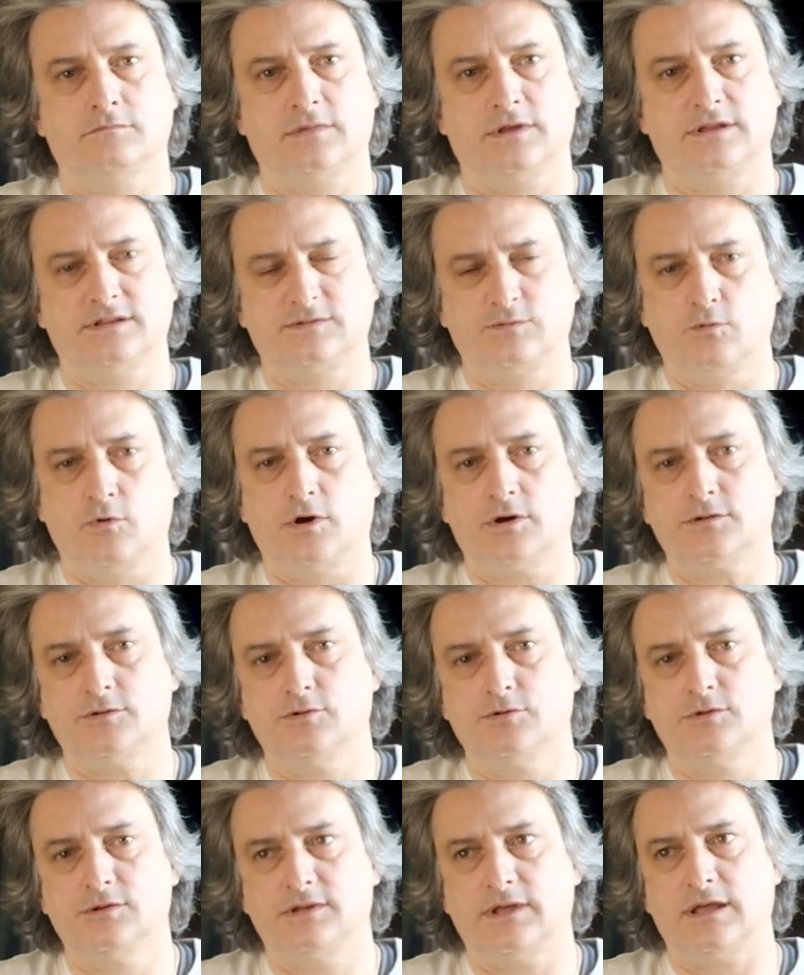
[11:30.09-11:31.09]
it's worth
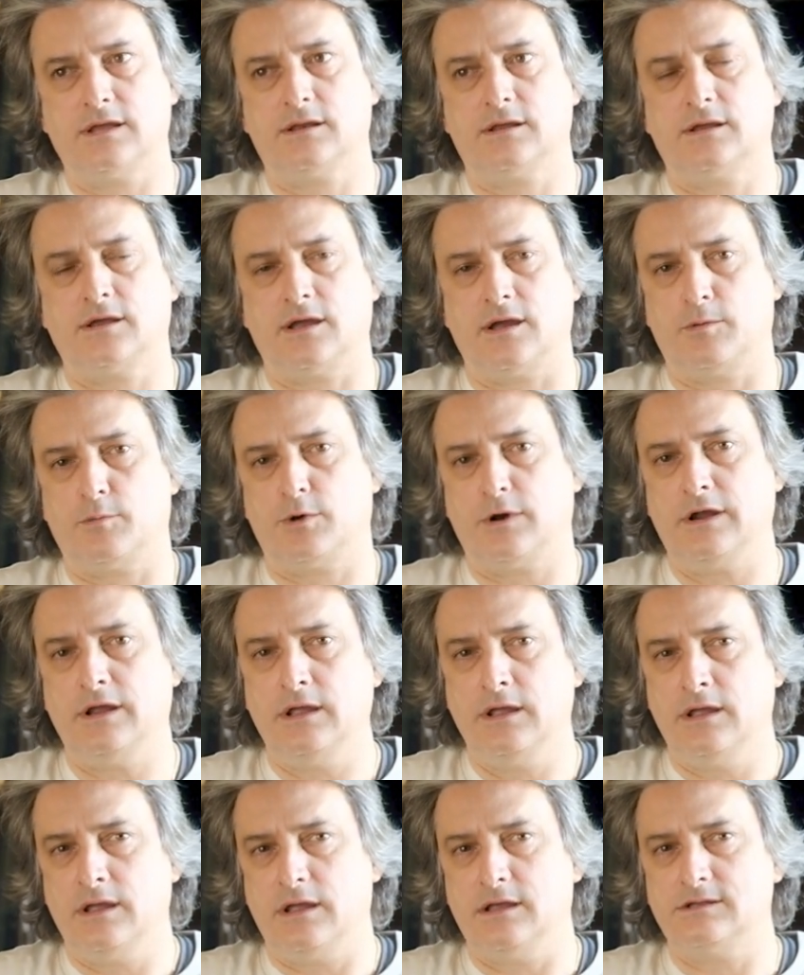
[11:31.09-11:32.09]
to take the camera
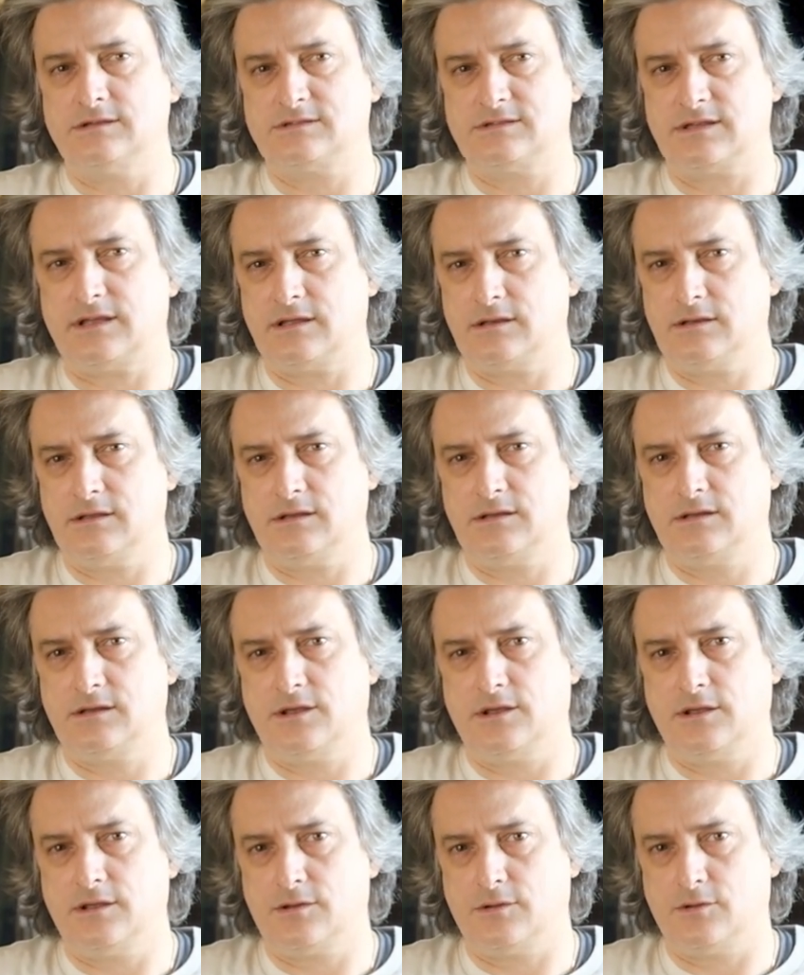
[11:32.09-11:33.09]
and send it
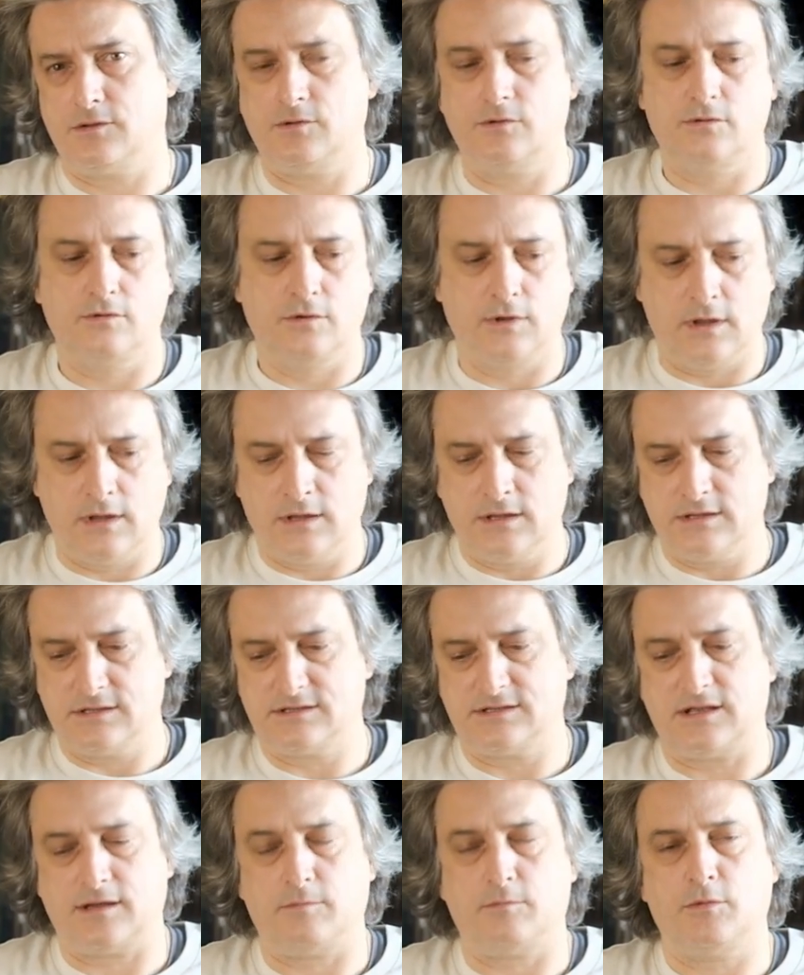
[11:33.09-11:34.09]
to
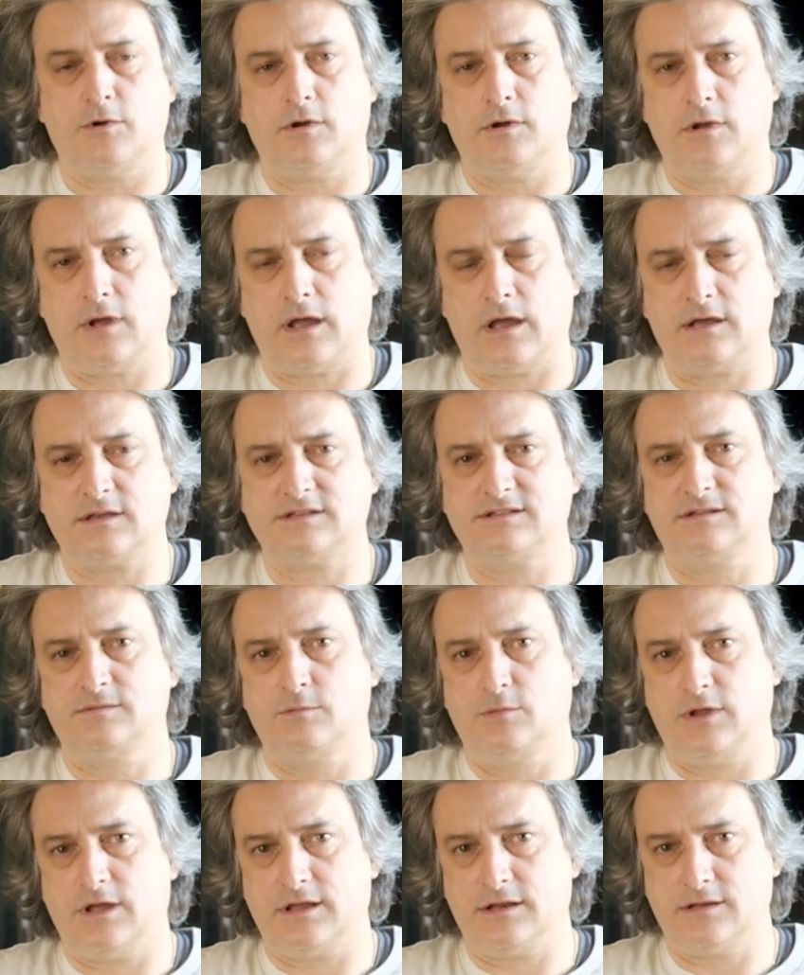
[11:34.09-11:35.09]
some
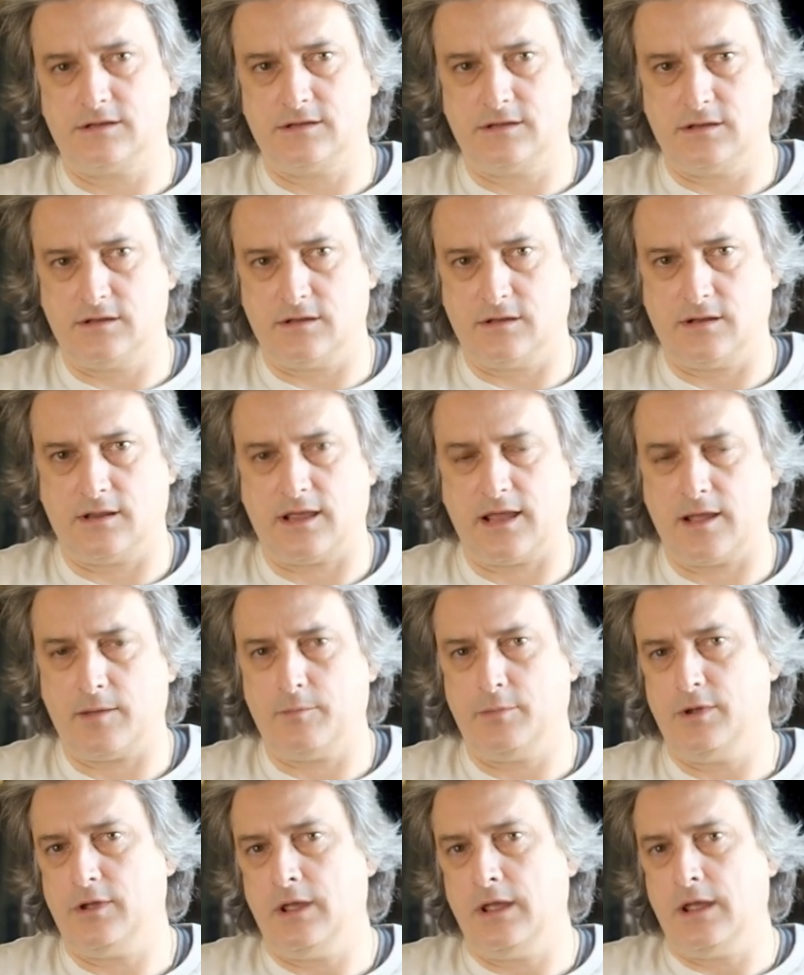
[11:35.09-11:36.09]
Hasselblad
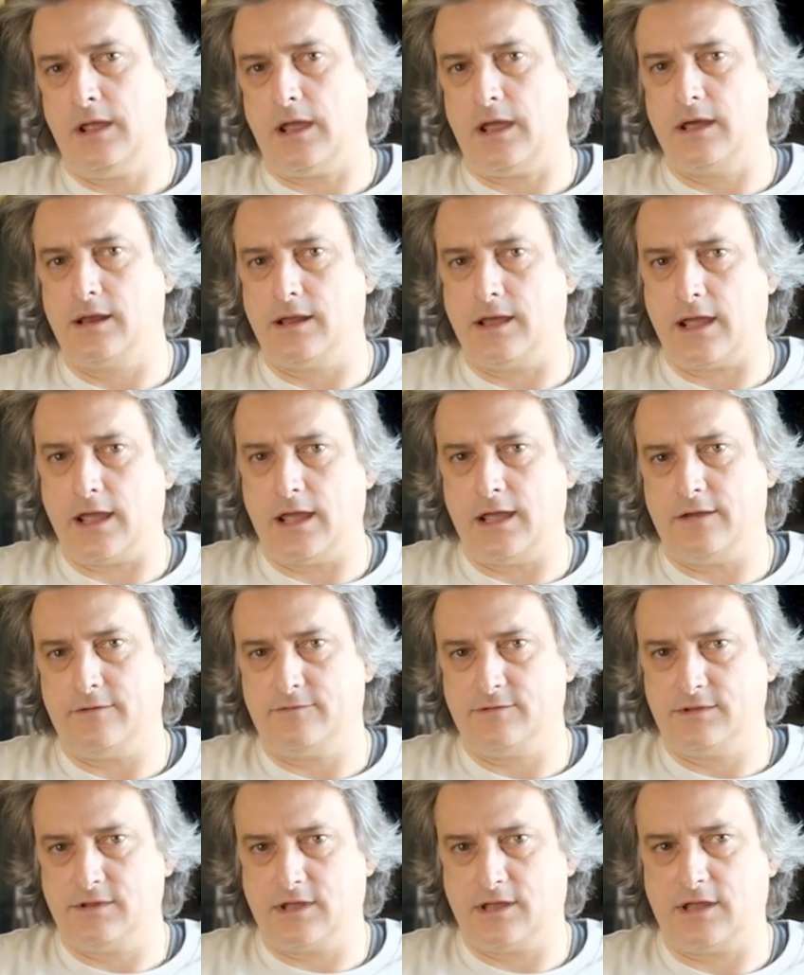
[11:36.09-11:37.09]
lab and
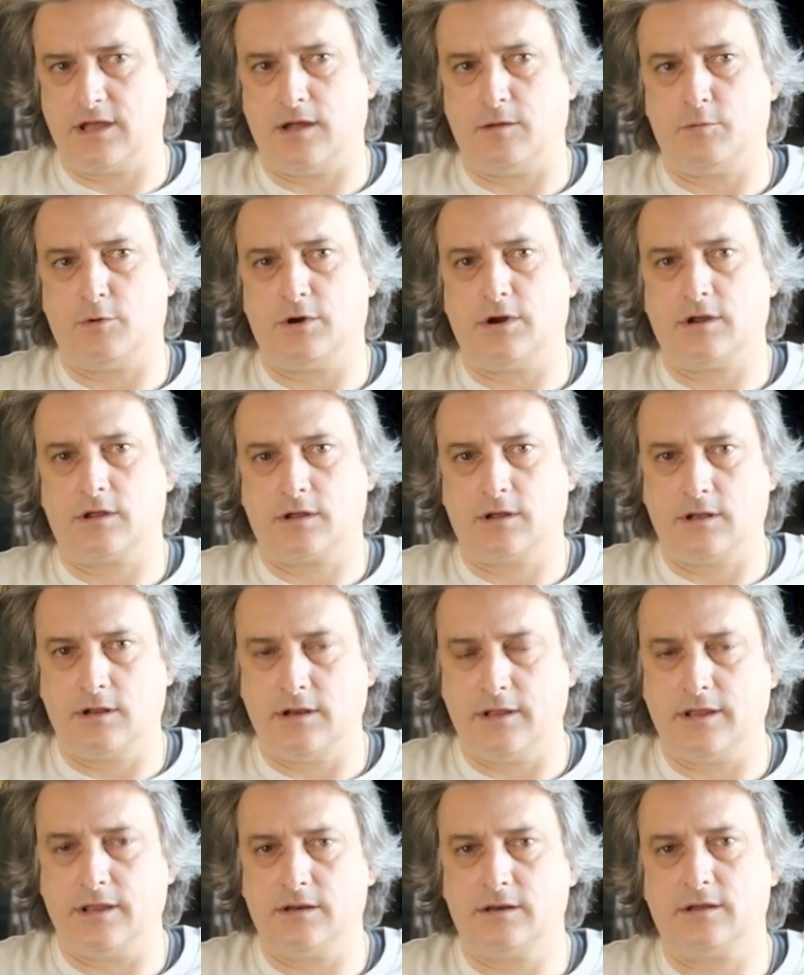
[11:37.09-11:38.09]
have the camera
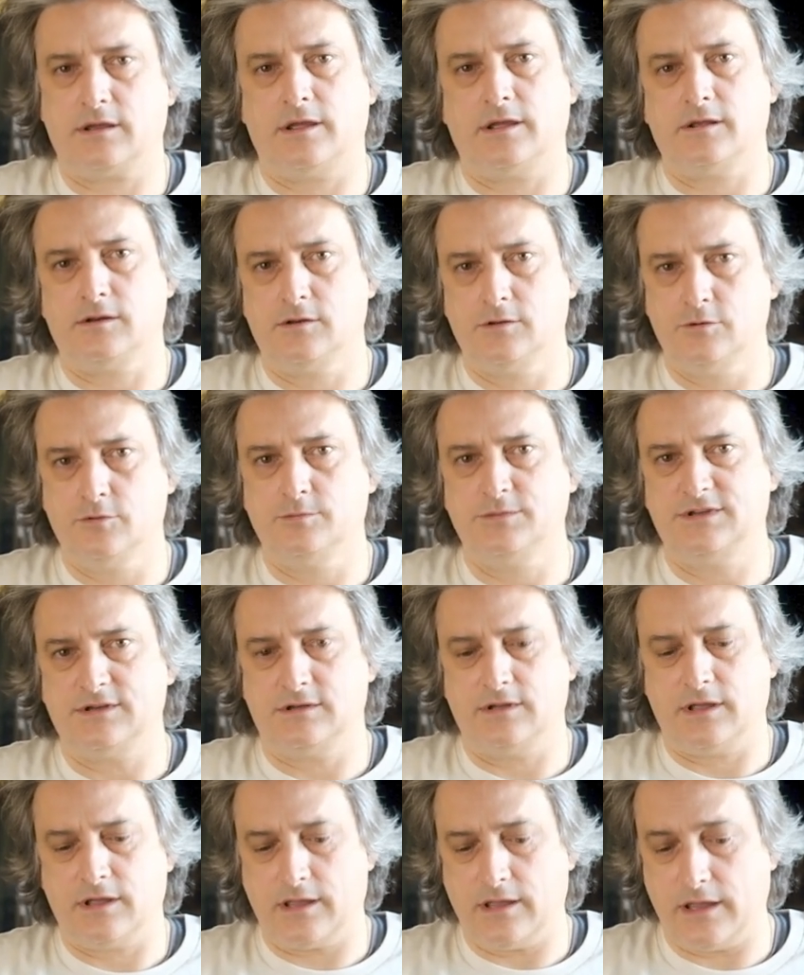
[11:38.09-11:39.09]
cleaned and looped
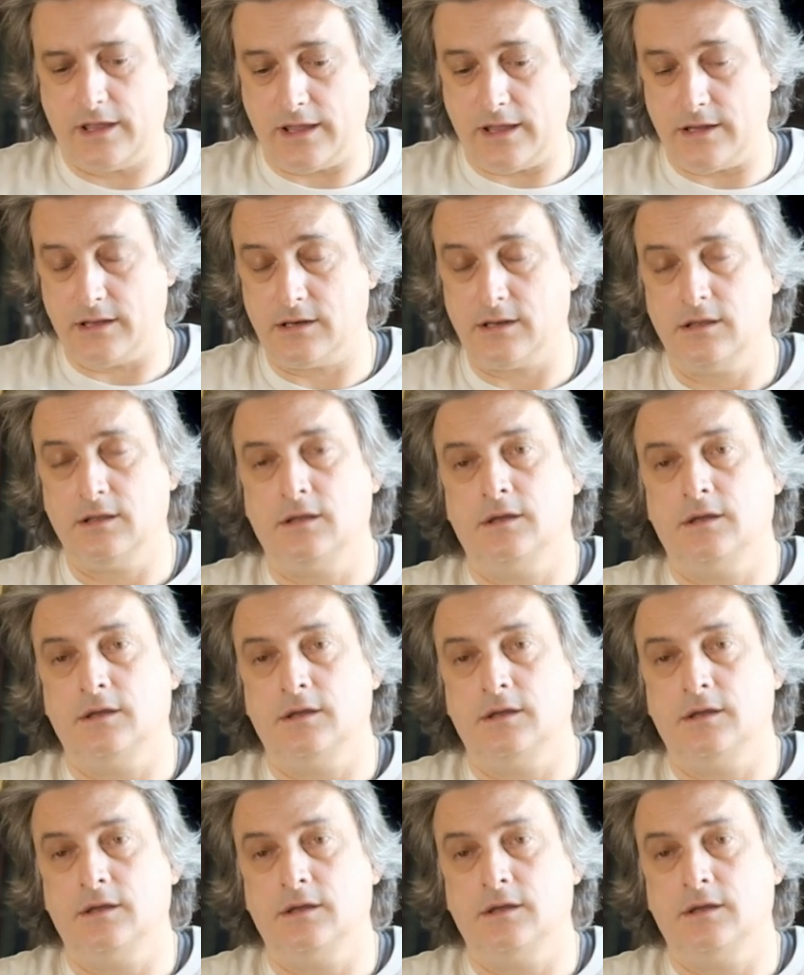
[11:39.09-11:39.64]
again.